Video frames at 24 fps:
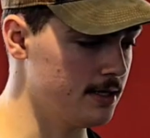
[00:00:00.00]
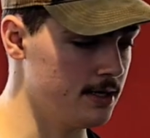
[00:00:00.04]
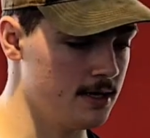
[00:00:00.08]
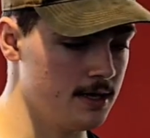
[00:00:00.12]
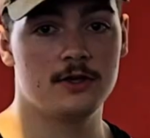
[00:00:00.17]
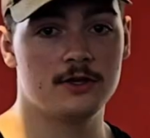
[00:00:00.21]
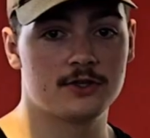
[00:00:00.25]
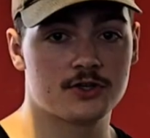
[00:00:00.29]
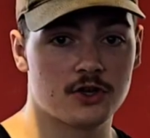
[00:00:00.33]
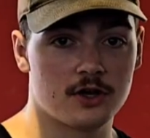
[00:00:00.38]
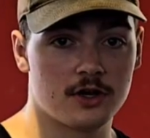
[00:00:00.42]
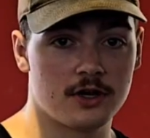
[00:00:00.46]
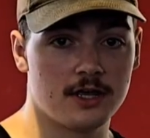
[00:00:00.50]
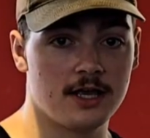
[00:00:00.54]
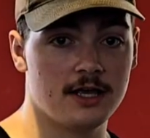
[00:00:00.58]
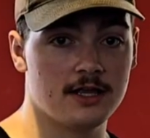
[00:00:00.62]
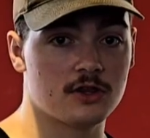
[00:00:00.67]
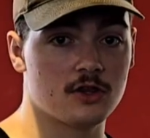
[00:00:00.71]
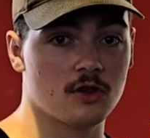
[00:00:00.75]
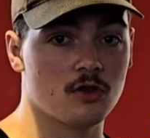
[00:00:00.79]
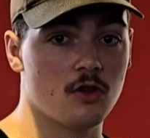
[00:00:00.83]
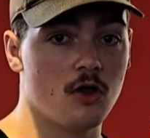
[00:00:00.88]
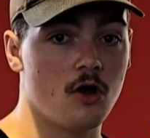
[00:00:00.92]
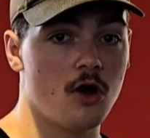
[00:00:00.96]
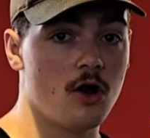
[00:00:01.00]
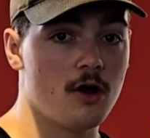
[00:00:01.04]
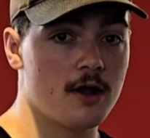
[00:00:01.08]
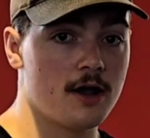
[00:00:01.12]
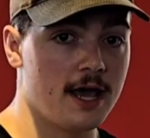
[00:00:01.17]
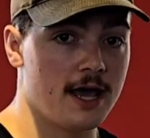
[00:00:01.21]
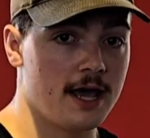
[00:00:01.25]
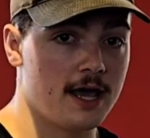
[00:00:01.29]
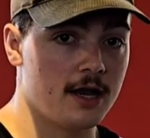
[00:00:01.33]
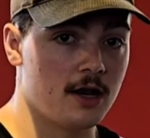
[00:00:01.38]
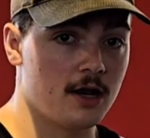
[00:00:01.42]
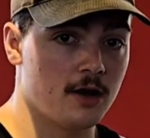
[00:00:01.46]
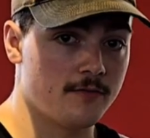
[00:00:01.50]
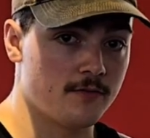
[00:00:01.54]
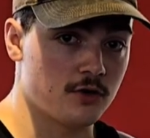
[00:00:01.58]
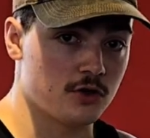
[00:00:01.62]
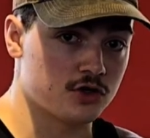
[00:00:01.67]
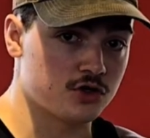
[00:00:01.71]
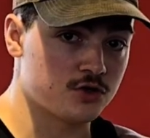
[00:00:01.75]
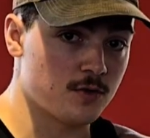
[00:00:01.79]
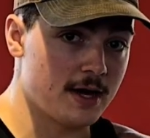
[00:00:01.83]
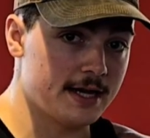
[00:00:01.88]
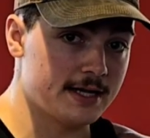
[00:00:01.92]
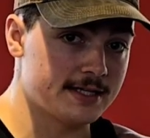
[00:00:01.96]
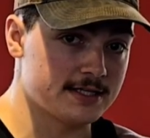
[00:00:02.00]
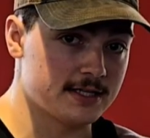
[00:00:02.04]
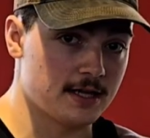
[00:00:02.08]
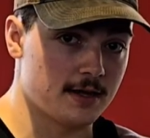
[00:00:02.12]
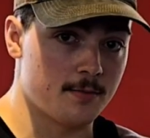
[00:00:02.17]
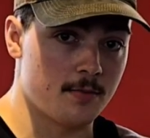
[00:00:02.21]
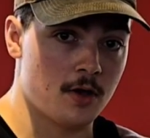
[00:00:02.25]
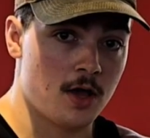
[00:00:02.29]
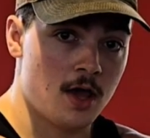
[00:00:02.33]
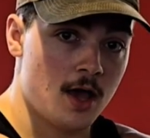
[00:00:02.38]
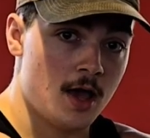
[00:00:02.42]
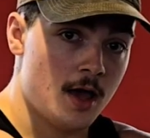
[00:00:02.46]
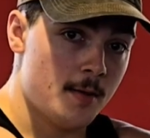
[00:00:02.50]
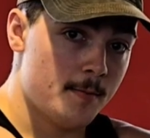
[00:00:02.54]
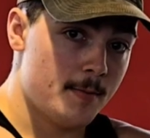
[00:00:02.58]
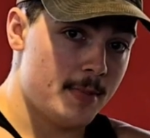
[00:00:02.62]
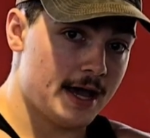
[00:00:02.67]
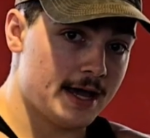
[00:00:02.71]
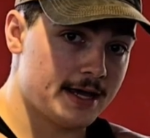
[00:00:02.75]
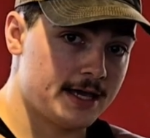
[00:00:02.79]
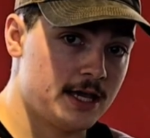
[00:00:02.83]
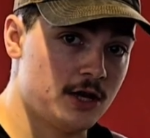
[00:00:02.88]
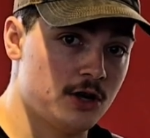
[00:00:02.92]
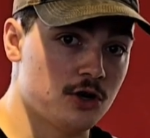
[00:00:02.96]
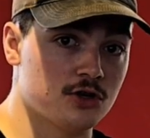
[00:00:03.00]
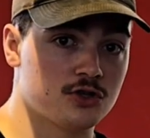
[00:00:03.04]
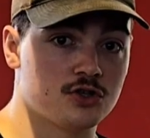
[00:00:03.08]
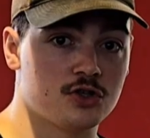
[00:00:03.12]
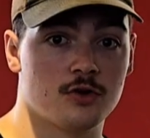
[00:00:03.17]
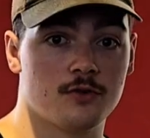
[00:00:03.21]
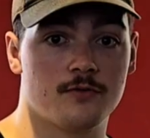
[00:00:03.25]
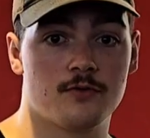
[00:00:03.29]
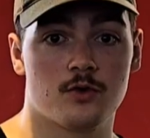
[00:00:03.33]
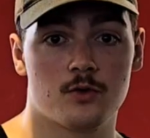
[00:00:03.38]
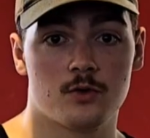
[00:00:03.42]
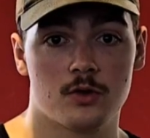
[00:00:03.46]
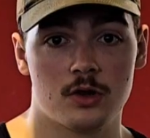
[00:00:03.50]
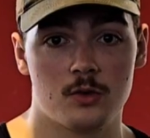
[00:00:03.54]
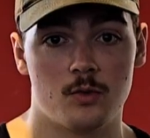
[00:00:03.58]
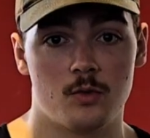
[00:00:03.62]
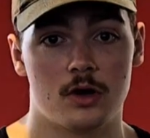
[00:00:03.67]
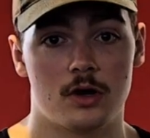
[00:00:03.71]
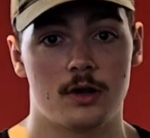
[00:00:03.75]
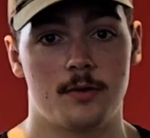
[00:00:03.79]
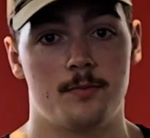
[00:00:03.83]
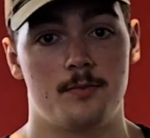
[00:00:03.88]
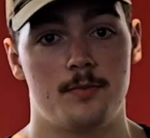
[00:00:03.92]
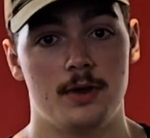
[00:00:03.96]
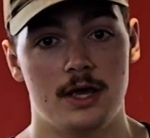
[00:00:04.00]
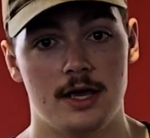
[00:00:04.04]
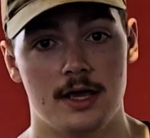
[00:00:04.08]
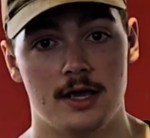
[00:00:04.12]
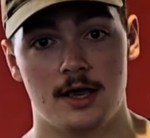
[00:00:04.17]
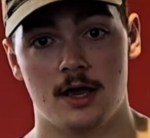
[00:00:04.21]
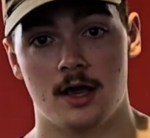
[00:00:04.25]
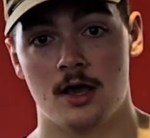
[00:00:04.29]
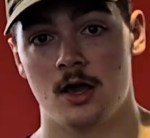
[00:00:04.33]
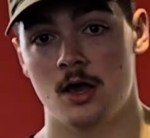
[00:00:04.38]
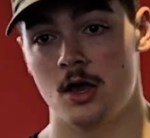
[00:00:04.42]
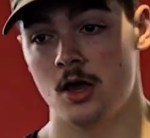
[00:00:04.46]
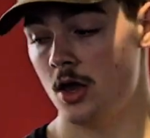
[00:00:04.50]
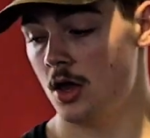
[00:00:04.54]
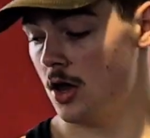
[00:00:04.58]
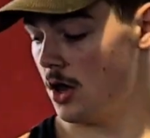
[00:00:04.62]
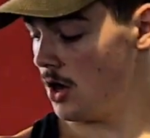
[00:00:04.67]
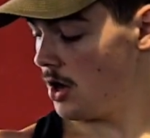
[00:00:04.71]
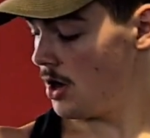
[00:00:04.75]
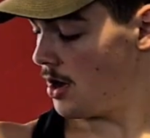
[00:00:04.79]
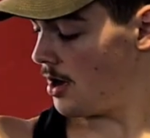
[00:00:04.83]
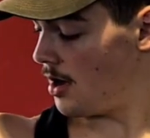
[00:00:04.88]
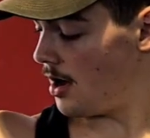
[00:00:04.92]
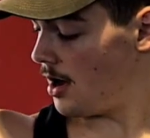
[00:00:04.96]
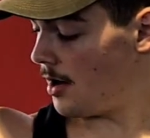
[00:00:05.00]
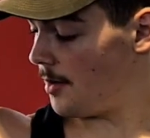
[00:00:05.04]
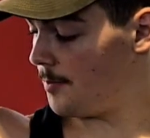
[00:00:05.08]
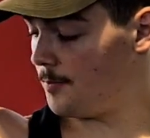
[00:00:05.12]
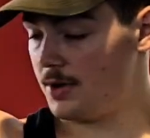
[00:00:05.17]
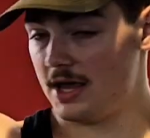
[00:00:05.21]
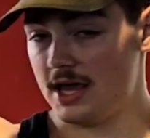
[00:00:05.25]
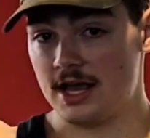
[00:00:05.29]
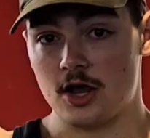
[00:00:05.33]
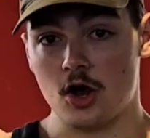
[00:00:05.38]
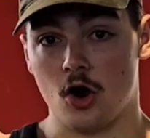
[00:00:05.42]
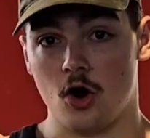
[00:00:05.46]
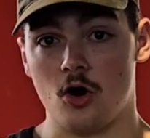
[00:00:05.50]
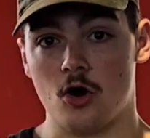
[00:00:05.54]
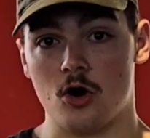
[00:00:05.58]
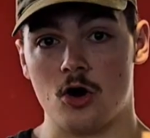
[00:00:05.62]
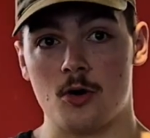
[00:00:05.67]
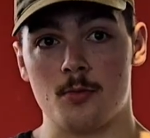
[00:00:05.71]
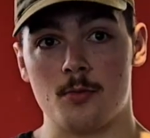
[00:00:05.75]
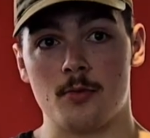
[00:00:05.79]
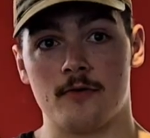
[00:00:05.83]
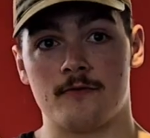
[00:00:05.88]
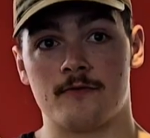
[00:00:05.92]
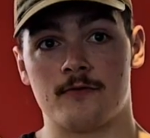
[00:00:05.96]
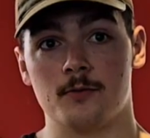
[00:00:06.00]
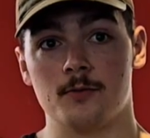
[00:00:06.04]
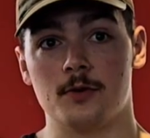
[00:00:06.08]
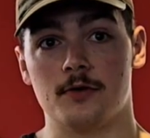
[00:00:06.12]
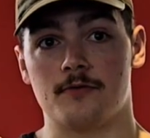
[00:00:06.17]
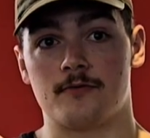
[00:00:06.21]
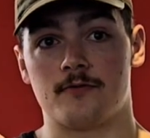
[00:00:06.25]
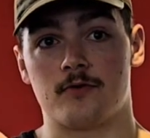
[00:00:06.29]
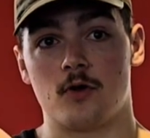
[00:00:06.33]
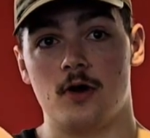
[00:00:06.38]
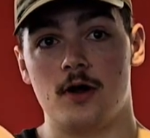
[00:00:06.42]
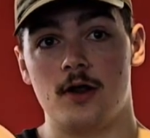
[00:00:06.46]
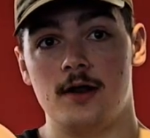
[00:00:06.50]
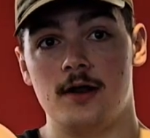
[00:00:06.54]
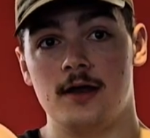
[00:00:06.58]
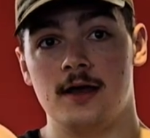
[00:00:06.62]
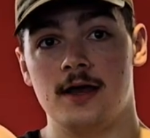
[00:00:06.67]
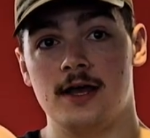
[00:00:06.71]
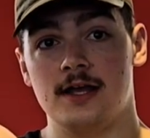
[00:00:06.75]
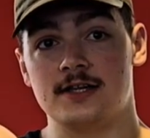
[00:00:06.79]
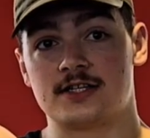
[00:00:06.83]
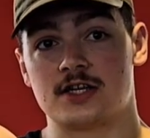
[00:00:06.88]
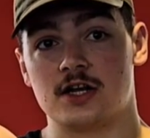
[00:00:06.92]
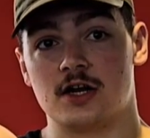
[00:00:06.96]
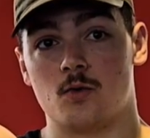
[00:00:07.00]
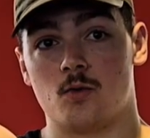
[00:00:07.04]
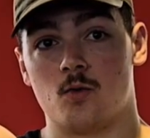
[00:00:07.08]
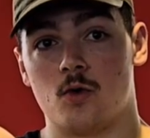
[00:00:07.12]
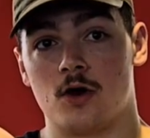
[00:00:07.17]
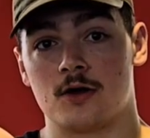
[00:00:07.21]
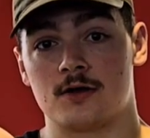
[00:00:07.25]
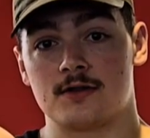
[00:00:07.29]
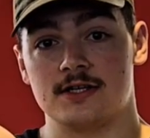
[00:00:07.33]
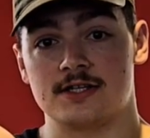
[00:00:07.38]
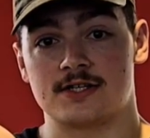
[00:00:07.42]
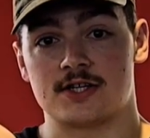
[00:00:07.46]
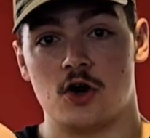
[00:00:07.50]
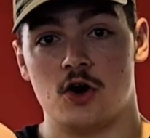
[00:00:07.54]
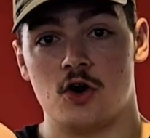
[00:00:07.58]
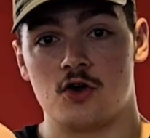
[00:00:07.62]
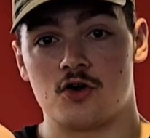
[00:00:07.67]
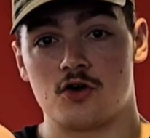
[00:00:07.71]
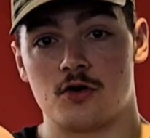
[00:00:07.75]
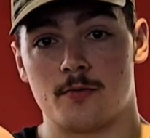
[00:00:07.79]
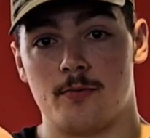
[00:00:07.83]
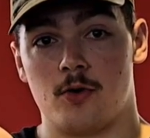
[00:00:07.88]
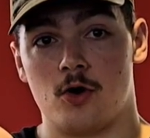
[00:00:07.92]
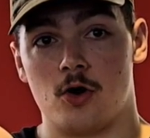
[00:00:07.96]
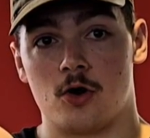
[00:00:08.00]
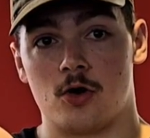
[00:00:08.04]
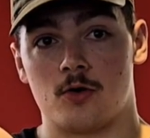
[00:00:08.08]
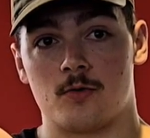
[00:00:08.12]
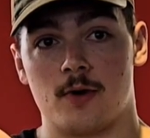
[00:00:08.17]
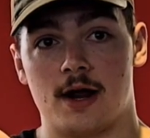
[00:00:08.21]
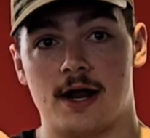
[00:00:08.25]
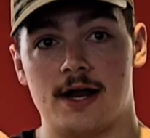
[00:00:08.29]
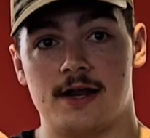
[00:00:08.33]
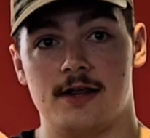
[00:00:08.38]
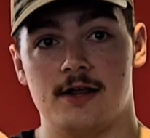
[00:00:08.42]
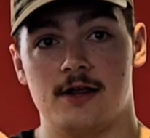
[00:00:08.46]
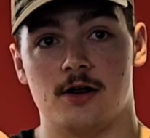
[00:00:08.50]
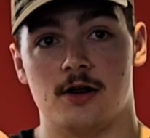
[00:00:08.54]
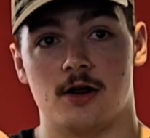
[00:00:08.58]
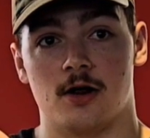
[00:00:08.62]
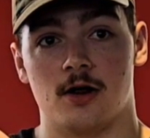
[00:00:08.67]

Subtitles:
These are going to hit the long head of your tricep back here. So if you really want a big arm from the front, it's going to work this under part right here.